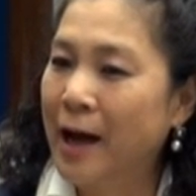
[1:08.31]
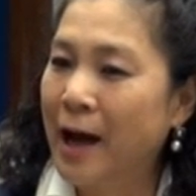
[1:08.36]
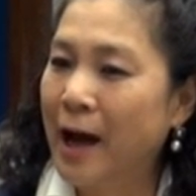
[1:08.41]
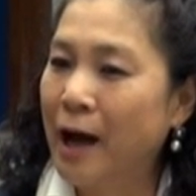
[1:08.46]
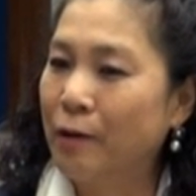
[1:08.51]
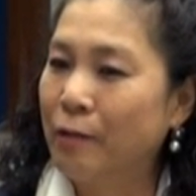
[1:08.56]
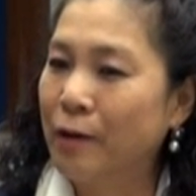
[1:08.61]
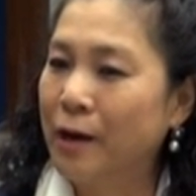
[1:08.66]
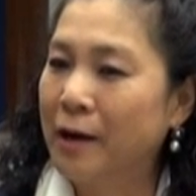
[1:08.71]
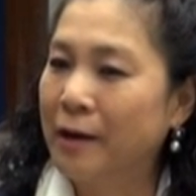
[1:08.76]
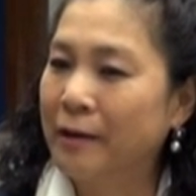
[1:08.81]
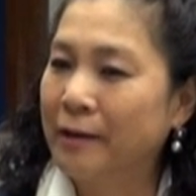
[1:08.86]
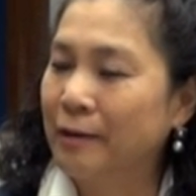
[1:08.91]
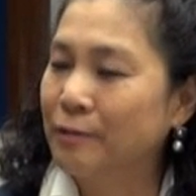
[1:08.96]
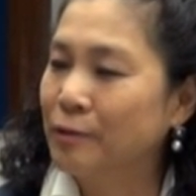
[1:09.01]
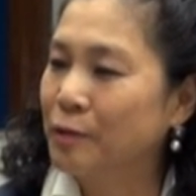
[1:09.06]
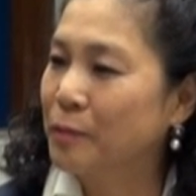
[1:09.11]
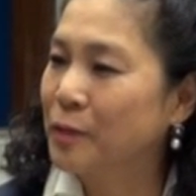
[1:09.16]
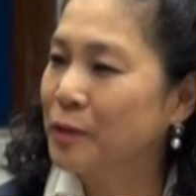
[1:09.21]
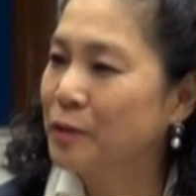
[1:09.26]
our
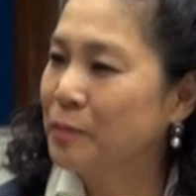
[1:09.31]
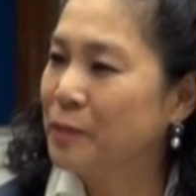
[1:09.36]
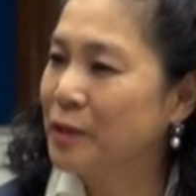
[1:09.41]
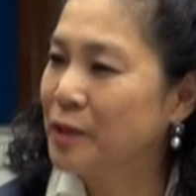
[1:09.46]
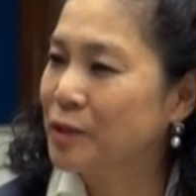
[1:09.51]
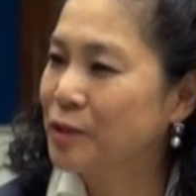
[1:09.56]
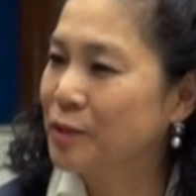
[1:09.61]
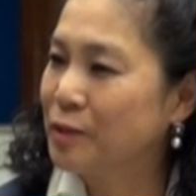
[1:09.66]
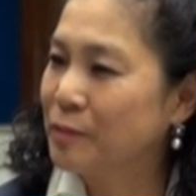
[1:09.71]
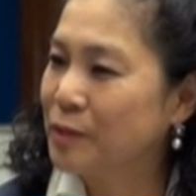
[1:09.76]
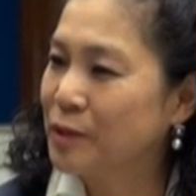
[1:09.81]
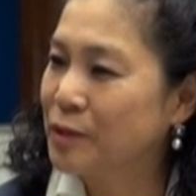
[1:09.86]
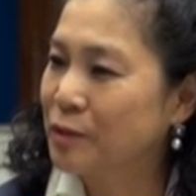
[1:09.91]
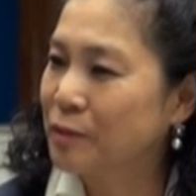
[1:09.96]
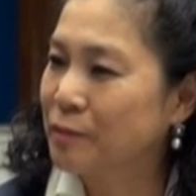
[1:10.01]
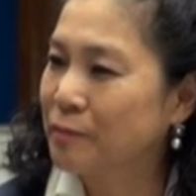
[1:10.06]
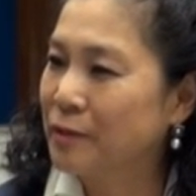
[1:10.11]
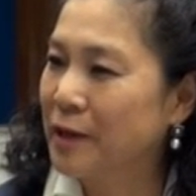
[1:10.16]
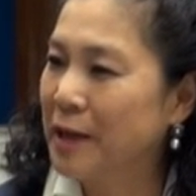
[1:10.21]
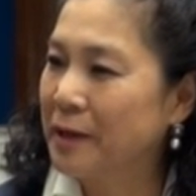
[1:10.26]
counterpart ministry, Minister
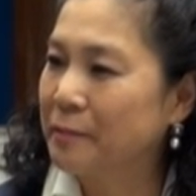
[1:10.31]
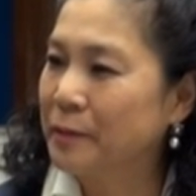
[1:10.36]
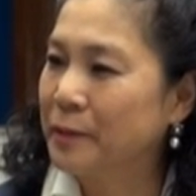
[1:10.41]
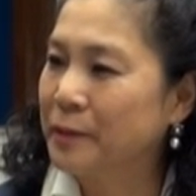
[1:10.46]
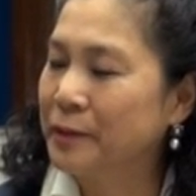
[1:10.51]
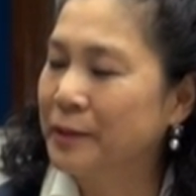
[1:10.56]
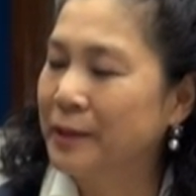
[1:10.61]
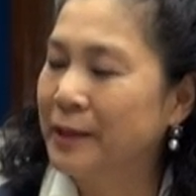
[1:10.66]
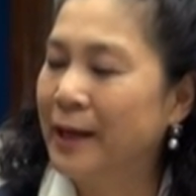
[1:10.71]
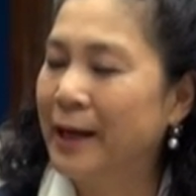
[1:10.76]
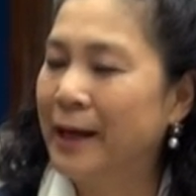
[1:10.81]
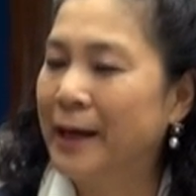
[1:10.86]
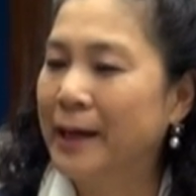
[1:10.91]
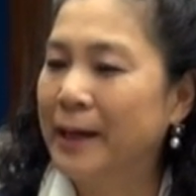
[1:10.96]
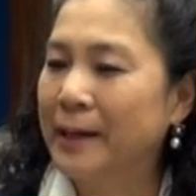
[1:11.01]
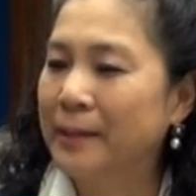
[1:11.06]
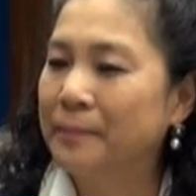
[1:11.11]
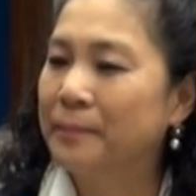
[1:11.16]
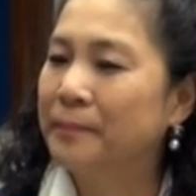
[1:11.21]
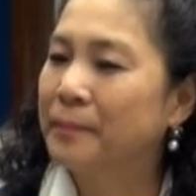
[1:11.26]
of Labour,
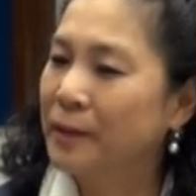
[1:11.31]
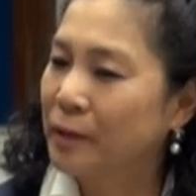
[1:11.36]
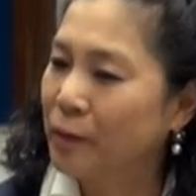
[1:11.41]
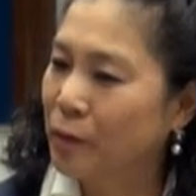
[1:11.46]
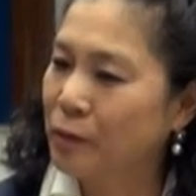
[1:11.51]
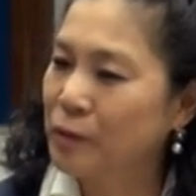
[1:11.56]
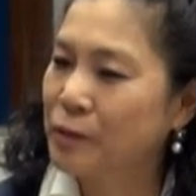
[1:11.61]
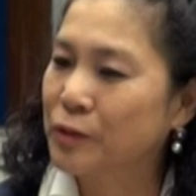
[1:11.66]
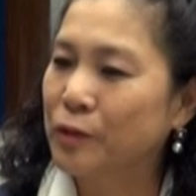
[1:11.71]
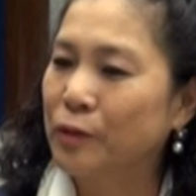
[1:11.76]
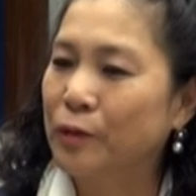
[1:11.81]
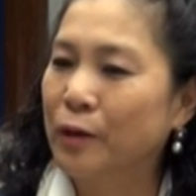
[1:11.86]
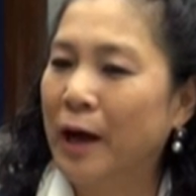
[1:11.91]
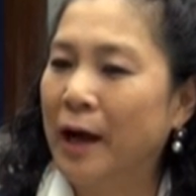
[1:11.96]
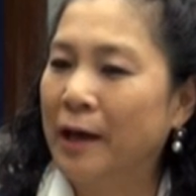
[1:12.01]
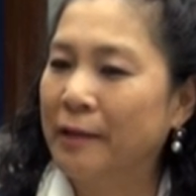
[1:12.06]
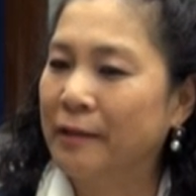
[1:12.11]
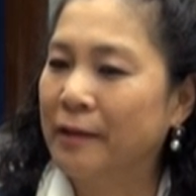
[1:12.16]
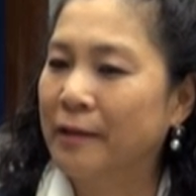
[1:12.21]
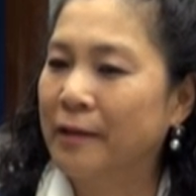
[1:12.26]
but also
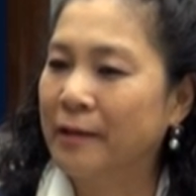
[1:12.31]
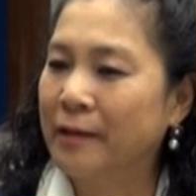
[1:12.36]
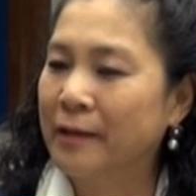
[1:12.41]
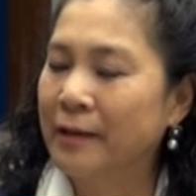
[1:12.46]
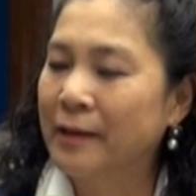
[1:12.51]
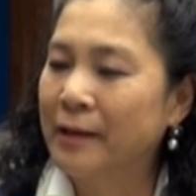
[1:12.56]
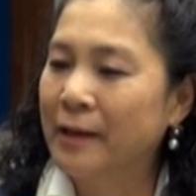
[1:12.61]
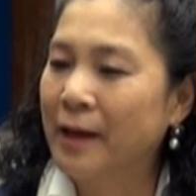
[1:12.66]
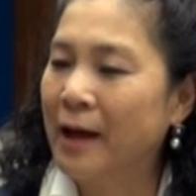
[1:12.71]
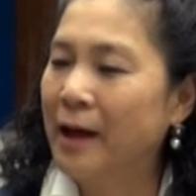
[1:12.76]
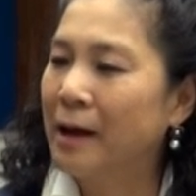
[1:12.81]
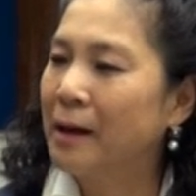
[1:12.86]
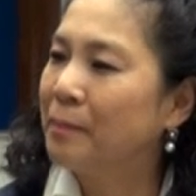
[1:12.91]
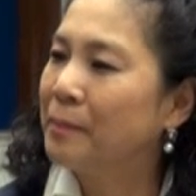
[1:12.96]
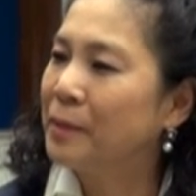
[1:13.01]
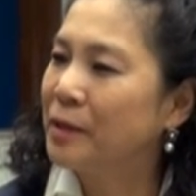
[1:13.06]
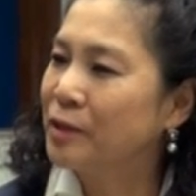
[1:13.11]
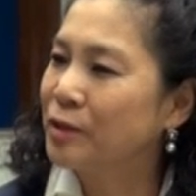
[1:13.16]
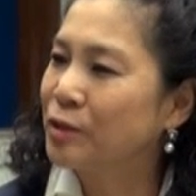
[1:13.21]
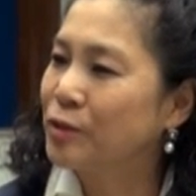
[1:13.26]
other
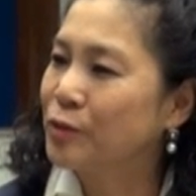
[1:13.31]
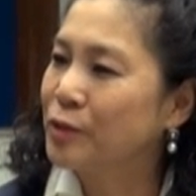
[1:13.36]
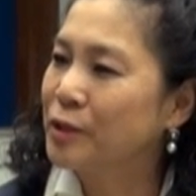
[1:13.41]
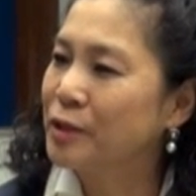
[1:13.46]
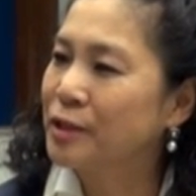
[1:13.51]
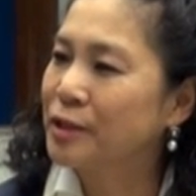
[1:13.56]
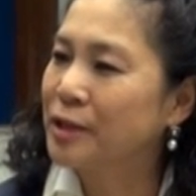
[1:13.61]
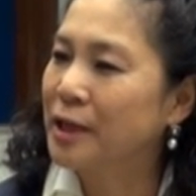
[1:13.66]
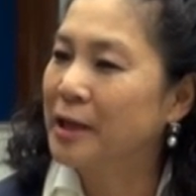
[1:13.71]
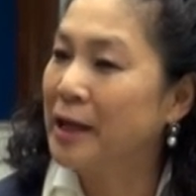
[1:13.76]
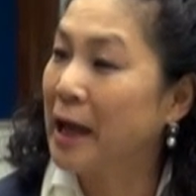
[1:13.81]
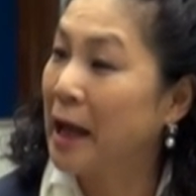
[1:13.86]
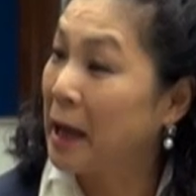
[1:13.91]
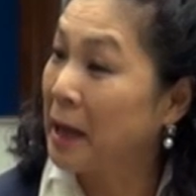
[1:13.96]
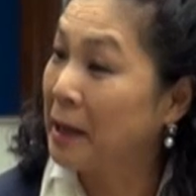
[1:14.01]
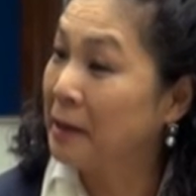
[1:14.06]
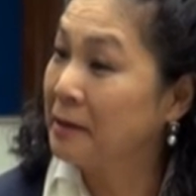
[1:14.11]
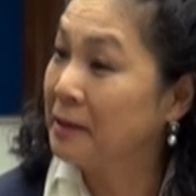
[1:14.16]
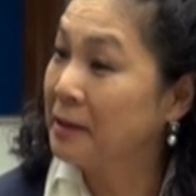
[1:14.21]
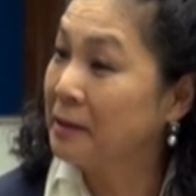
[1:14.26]
ministries. I
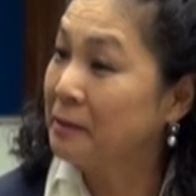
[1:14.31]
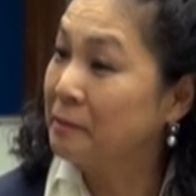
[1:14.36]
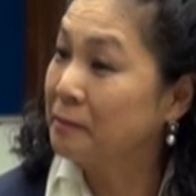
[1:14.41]
had